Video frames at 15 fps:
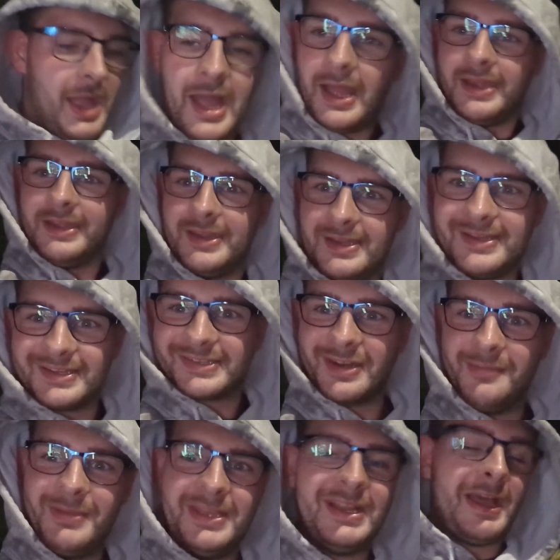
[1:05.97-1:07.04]
and uh, it's
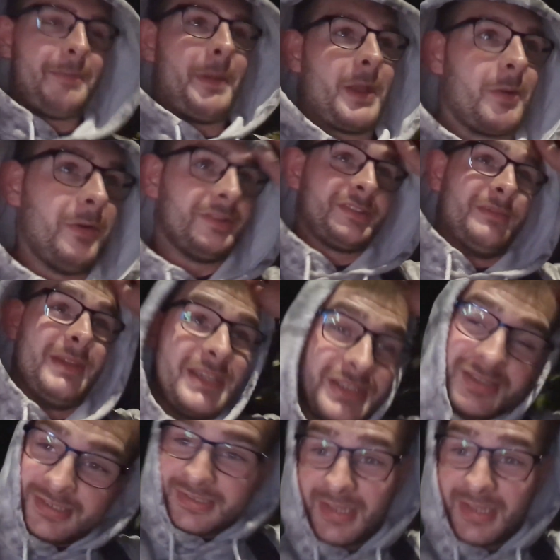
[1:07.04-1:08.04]
gonna be an epic one. So make sure you